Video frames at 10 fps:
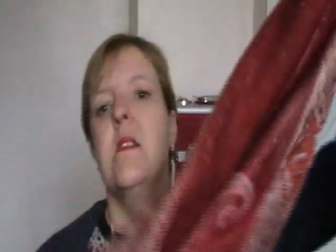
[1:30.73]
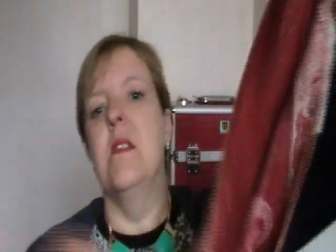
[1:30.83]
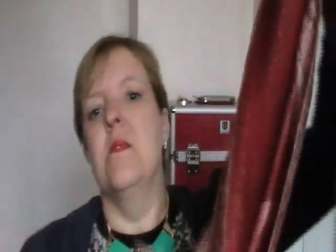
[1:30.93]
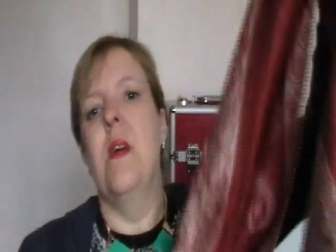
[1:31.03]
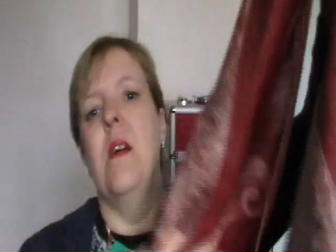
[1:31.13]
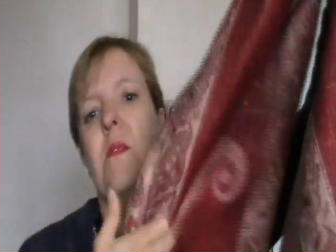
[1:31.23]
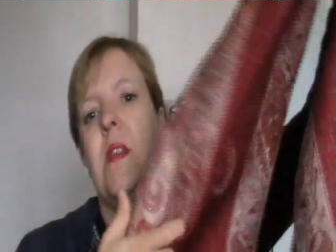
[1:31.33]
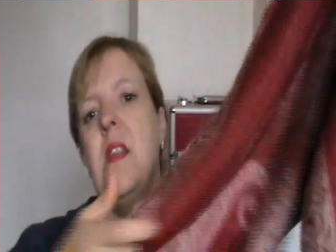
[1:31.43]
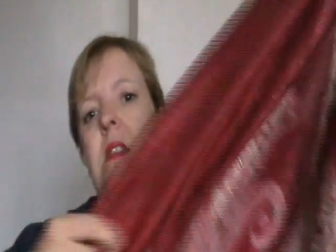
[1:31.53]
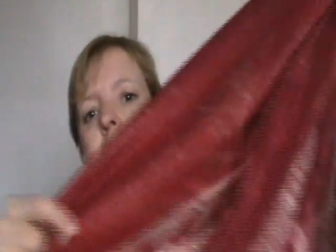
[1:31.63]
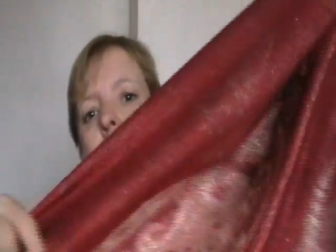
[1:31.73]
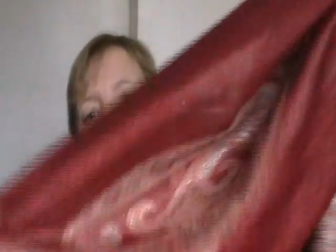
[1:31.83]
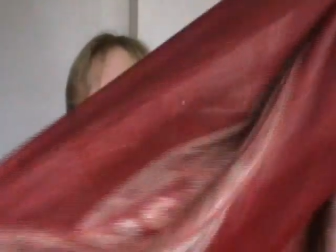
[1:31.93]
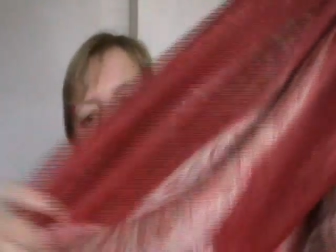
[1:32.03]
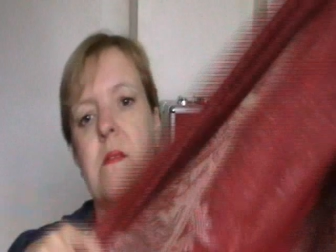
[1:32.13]
This is really
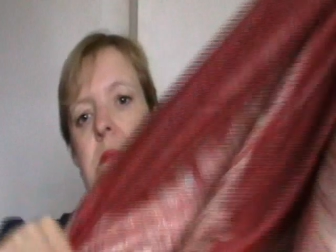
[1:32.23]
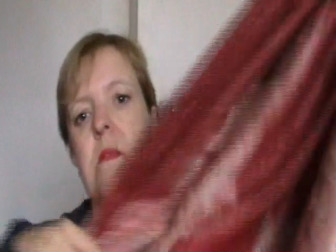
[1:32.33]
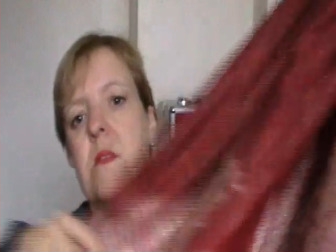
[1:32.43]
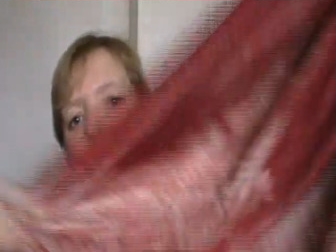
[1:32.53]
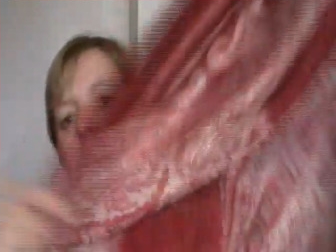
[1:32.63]
nice. It's